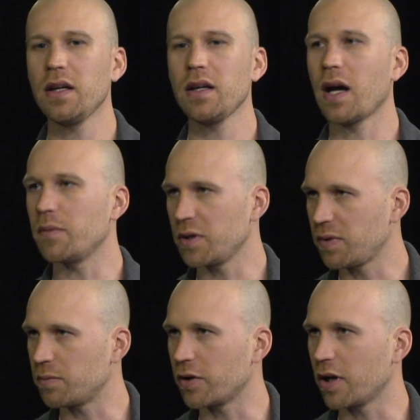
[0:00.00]
How many
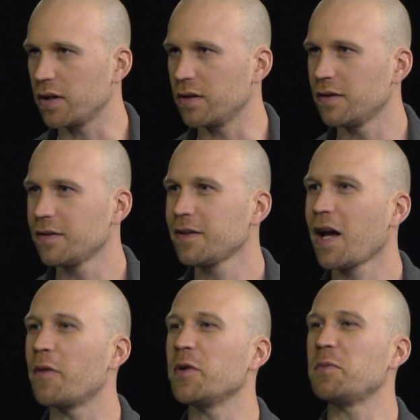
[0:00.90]
people garden?
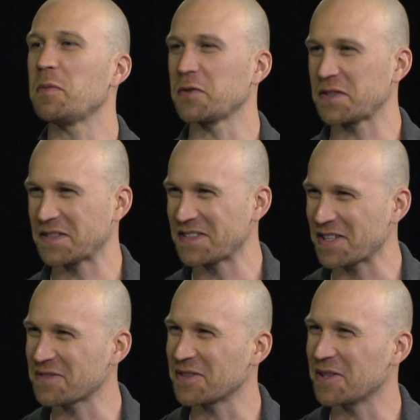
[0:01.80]
How many people
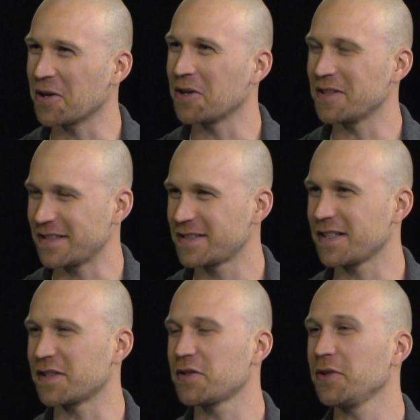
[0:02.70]
successfully garden and
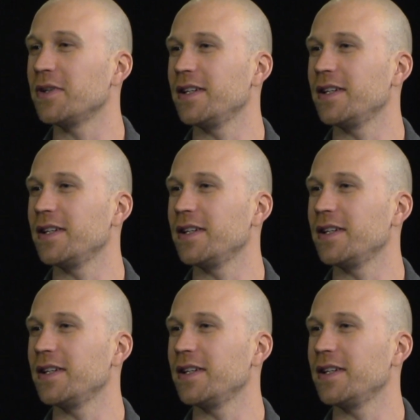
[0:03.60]
stick to it?